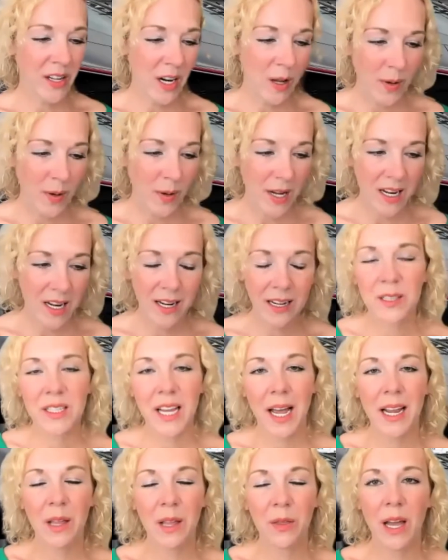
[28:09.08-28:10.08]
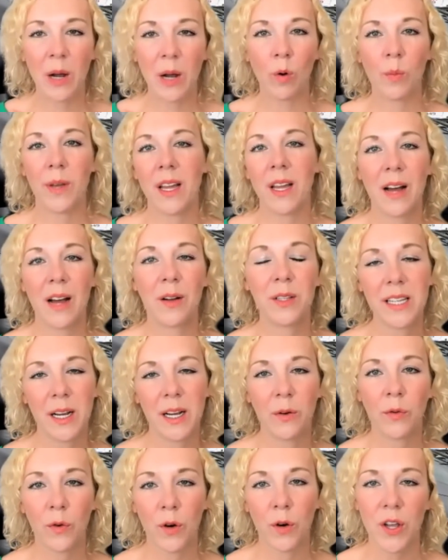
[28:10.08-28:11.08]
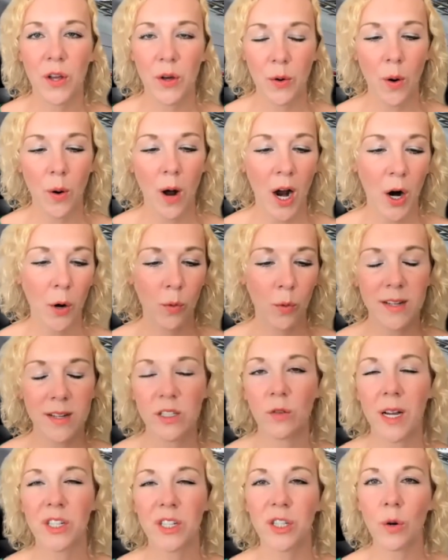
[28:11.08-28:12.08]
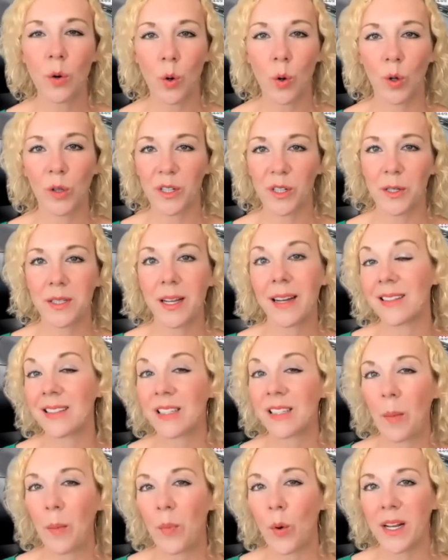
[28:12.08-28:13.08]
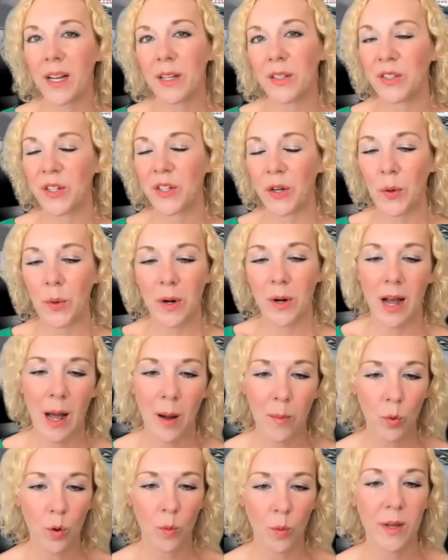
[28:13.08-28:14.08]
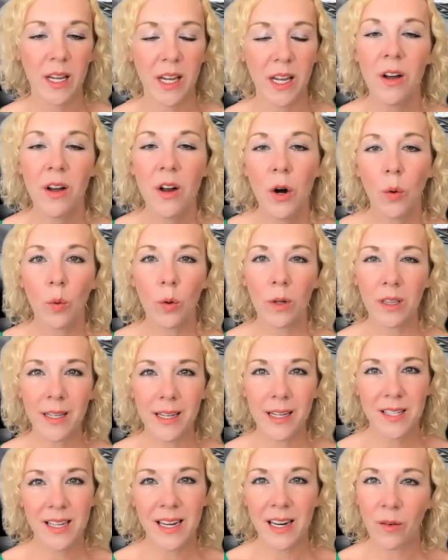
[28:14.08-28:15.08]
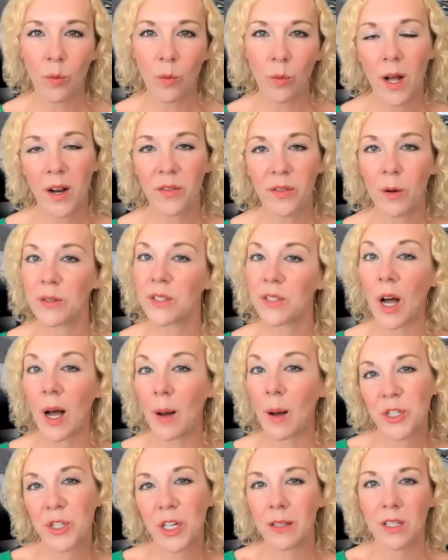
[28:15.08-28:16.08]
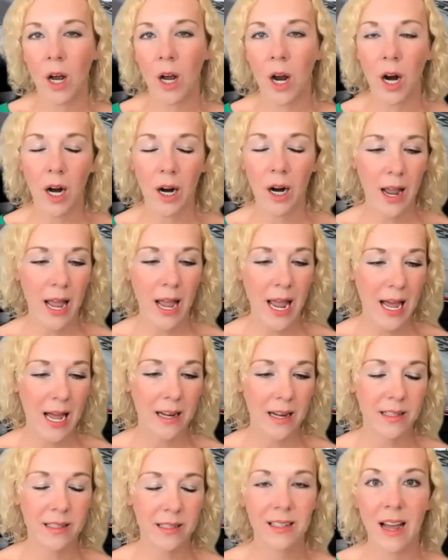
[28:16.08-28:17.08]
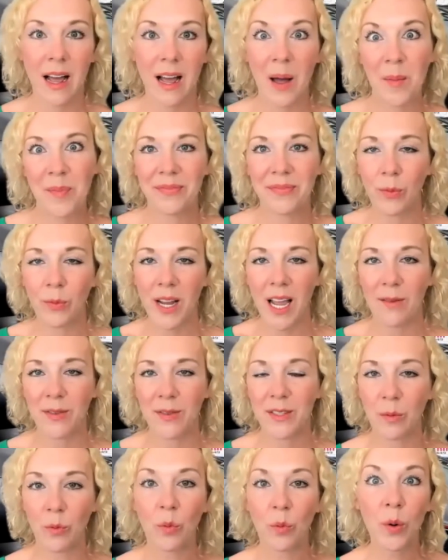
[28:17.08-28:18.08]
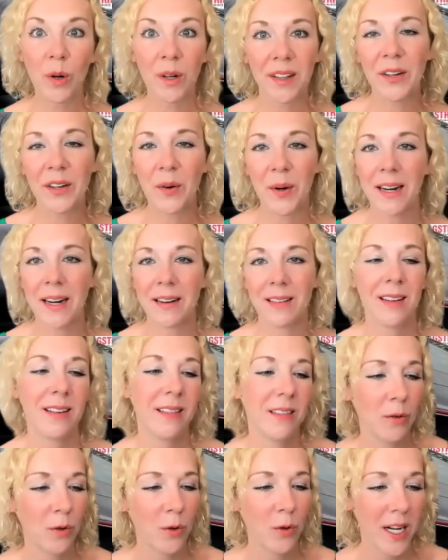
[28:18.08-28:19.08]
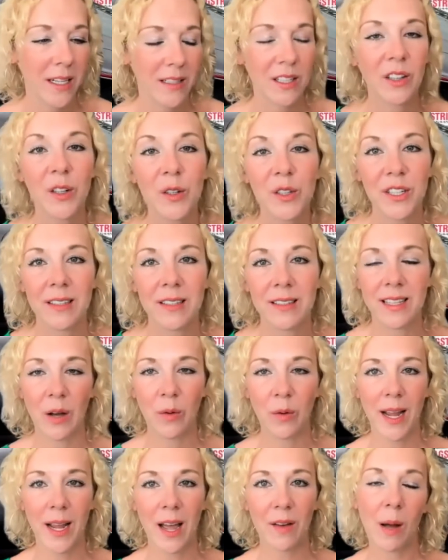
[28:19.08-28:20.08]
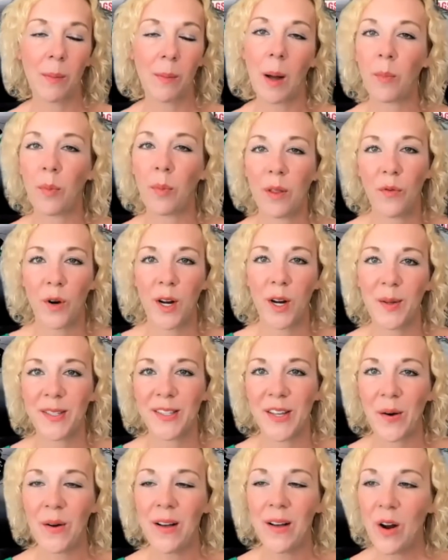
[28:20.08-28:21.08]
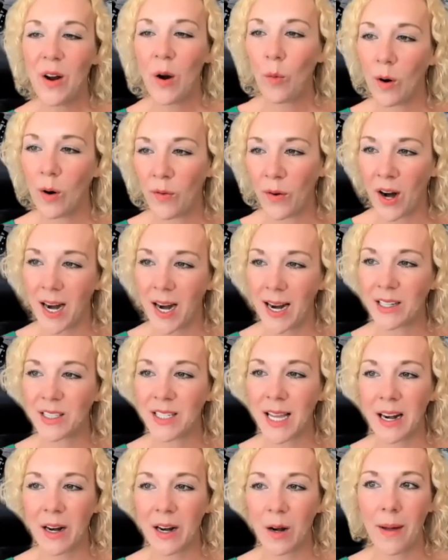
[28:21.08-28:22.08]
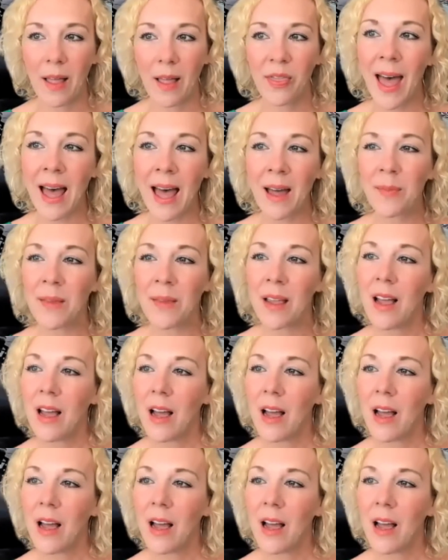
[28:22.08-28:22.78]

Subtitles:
to be an exciting thing we'll be announcing for you, our reservation holders, at some point soon. We'll be releasing what those options are, and we have some really great solutions that we have come up with for you. So we're very excited about that.